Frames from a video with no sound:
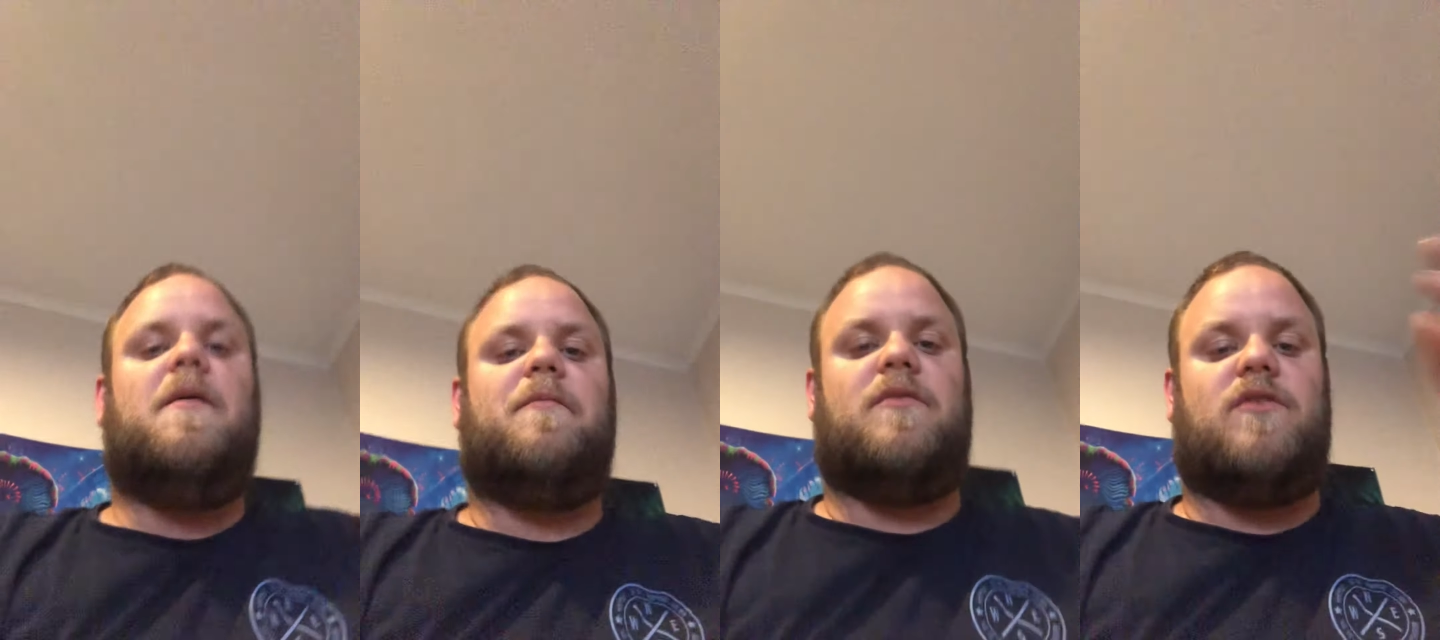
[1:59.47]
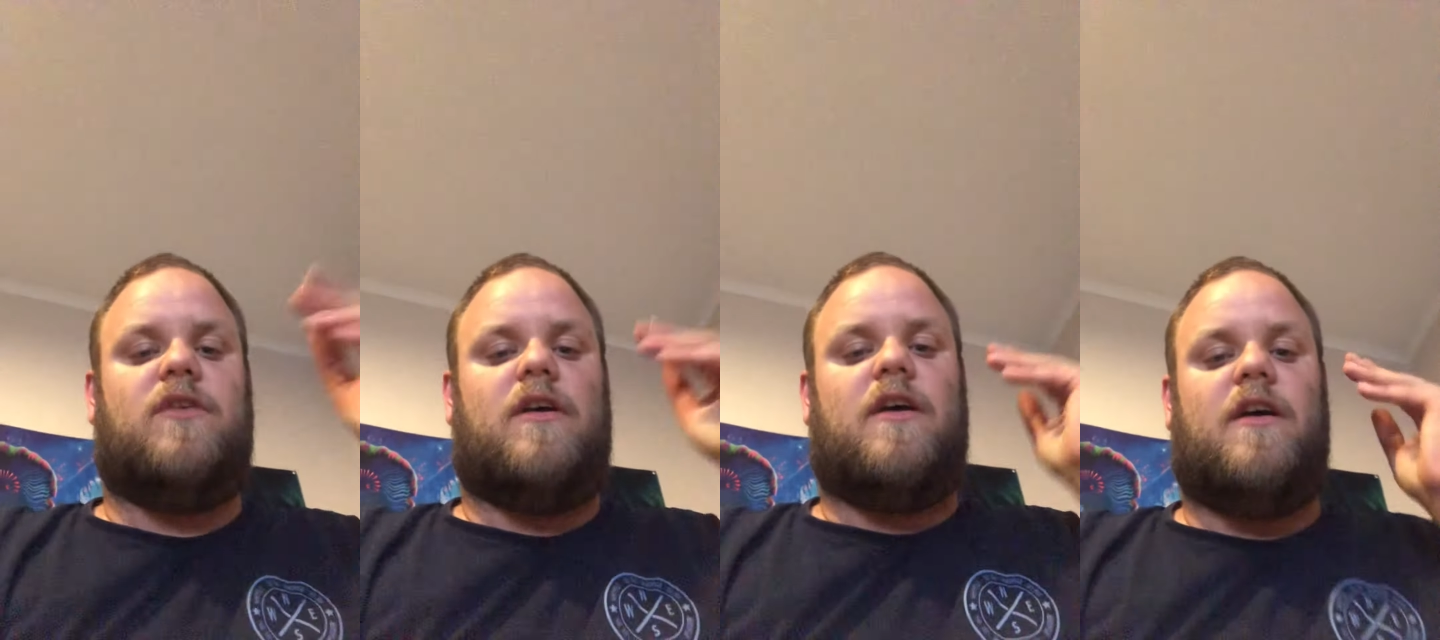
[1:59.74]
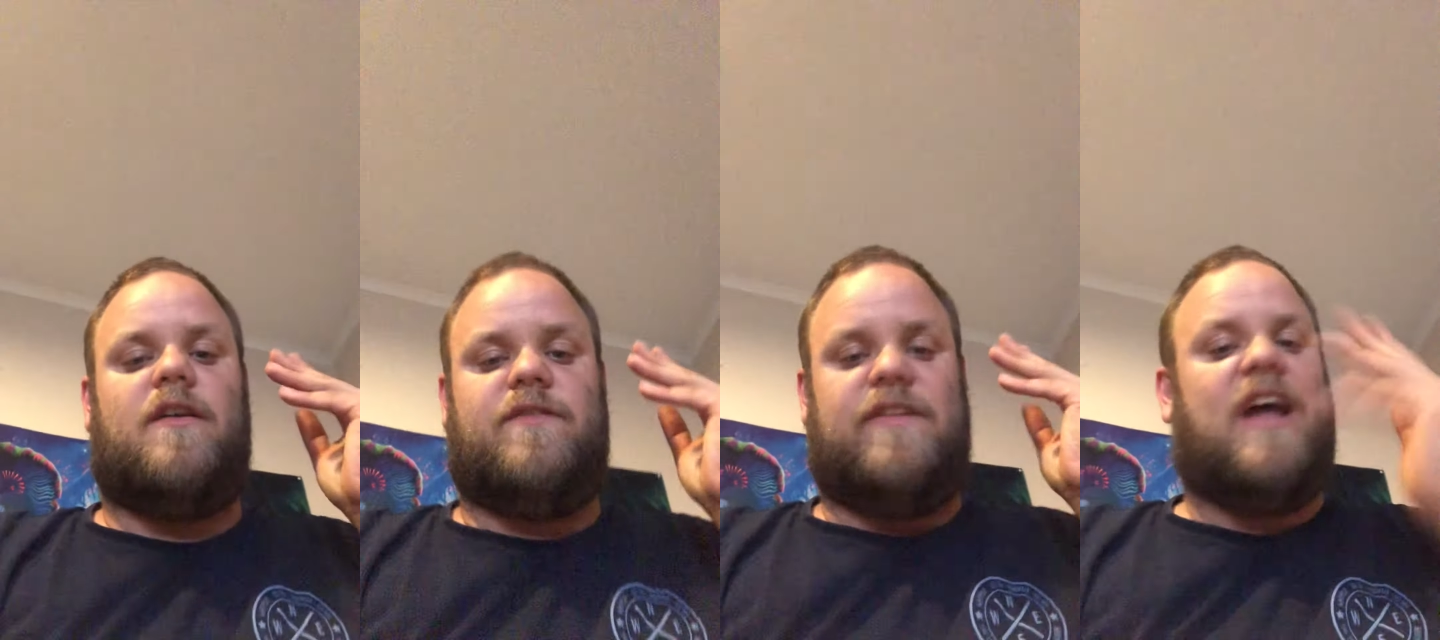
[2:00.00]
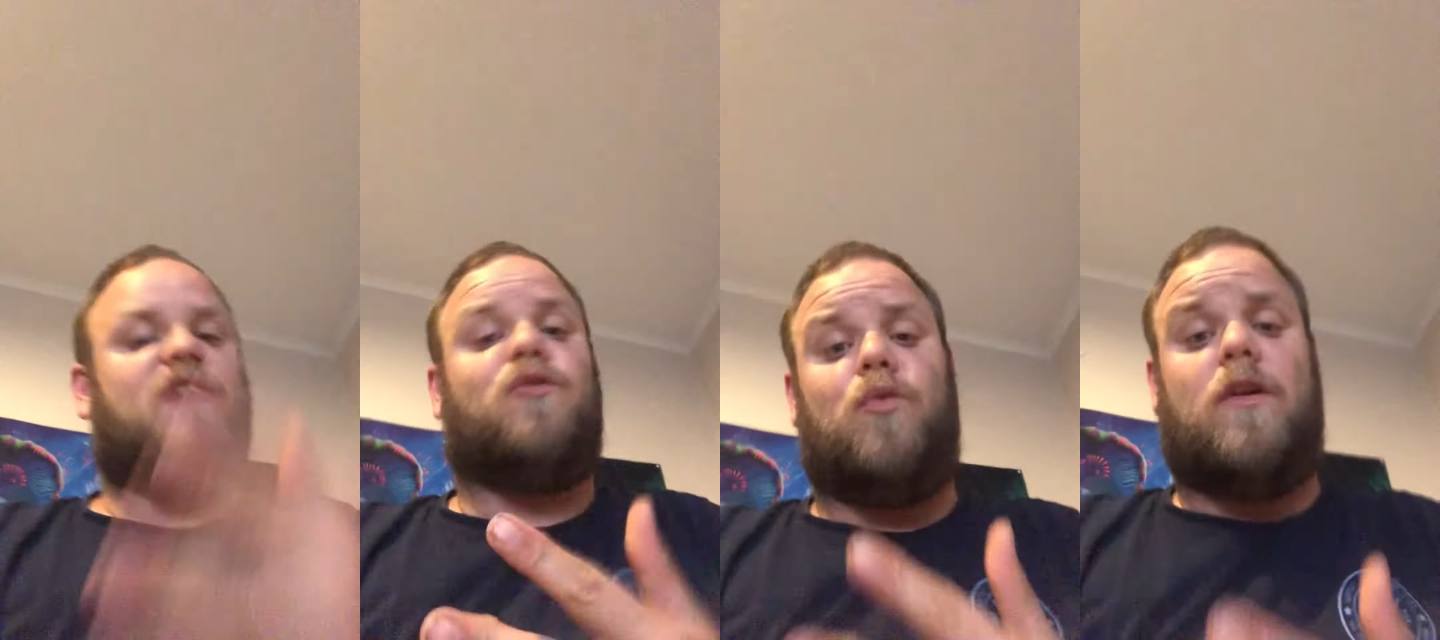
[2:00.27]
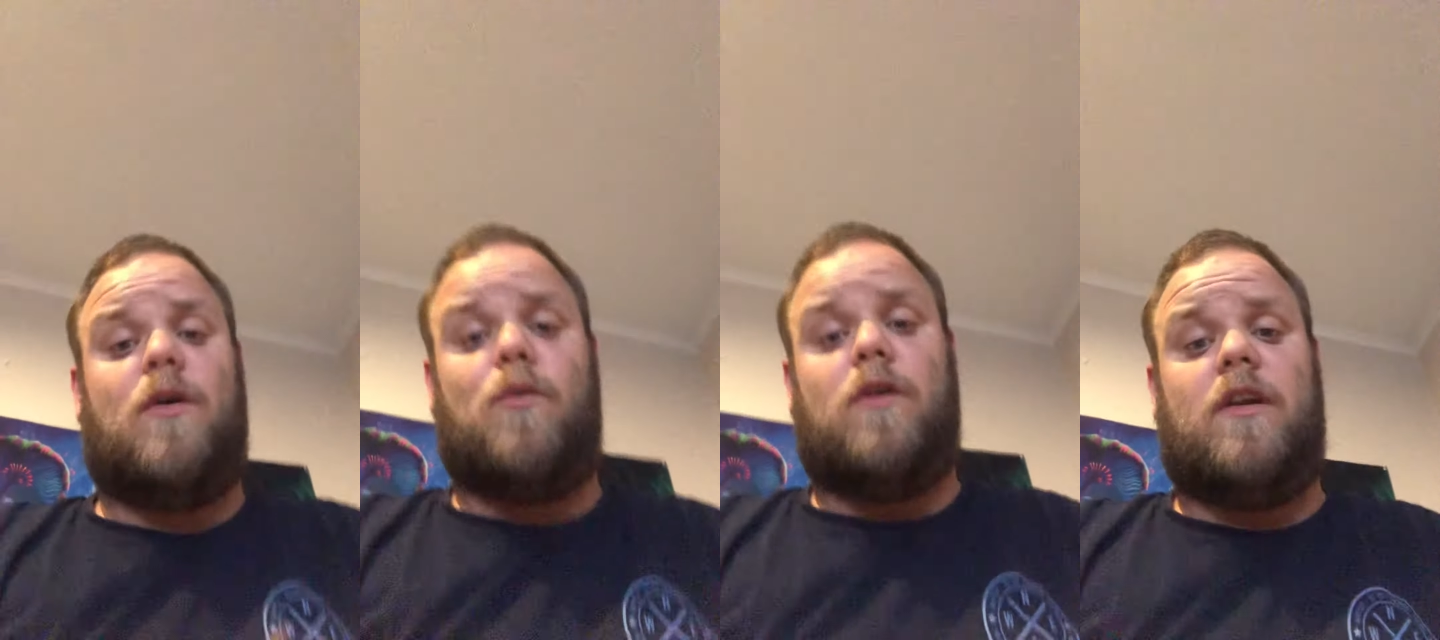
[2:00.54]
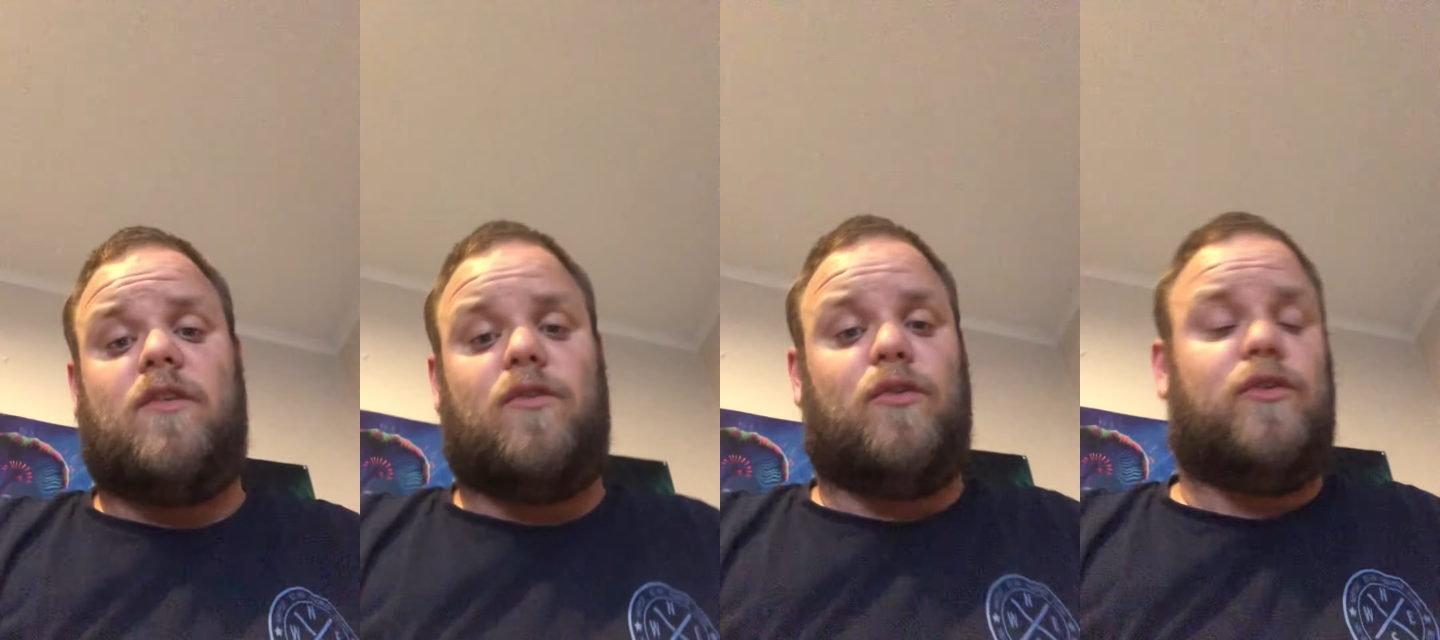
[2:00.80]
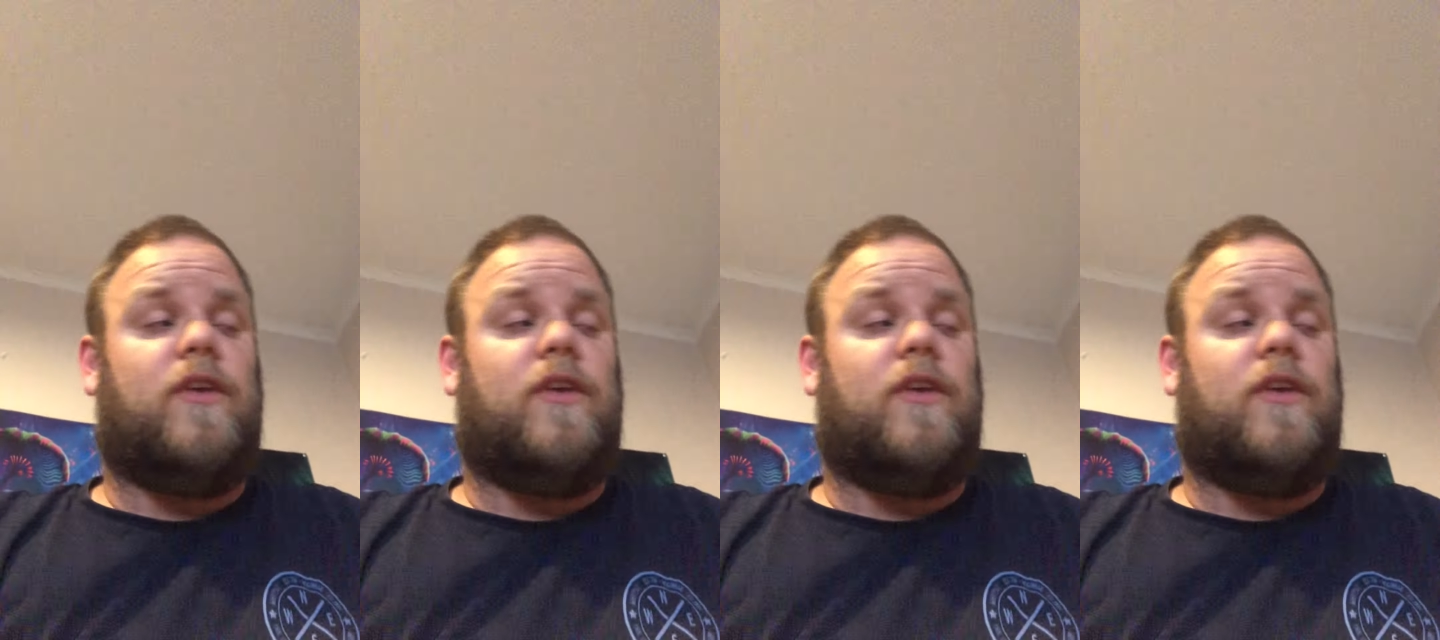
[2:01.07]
But uh, that's what I wanted to